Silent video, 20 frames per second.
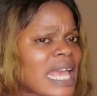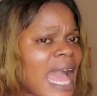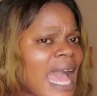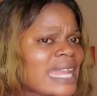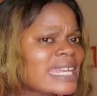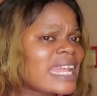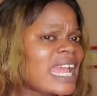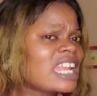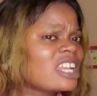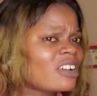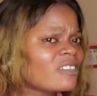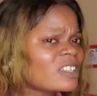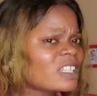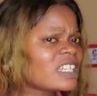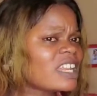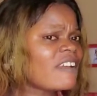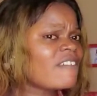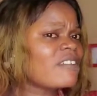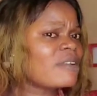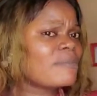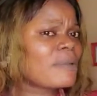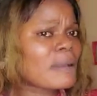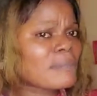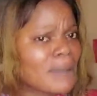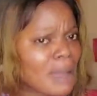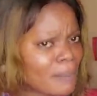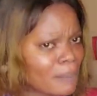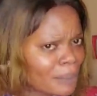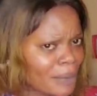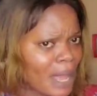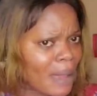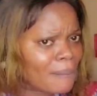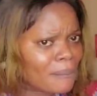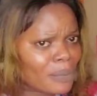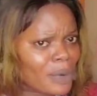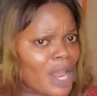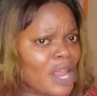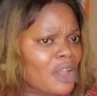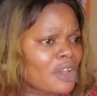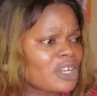at the end of the day, remember peer
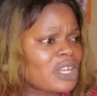pressure.